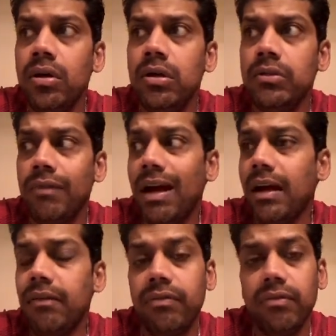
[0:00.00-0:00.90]

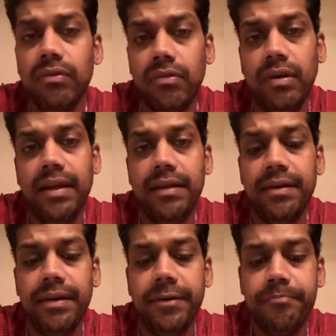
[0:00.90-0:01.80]
survive.
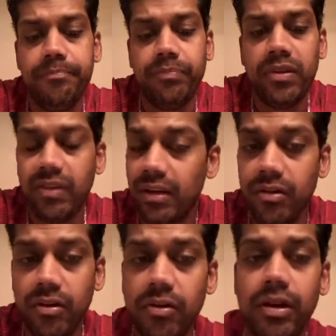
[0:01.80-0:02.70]
And um, he's like,
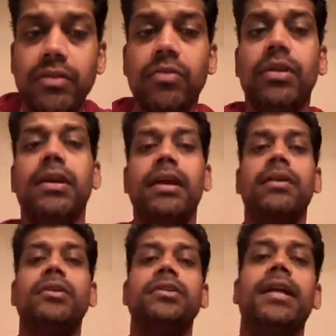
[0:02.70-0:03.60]
no, no, no, I totally get it. I
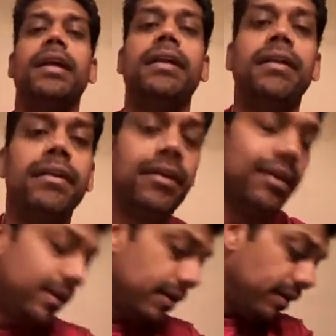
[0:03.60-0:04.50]
understand.
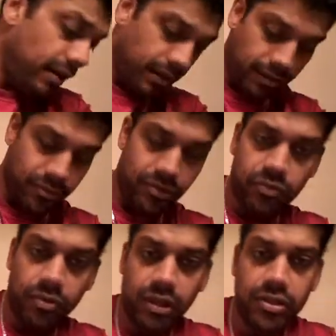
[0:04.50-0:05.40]
Uh,
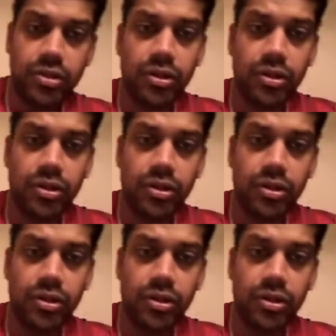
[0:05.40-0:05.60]
just want to let you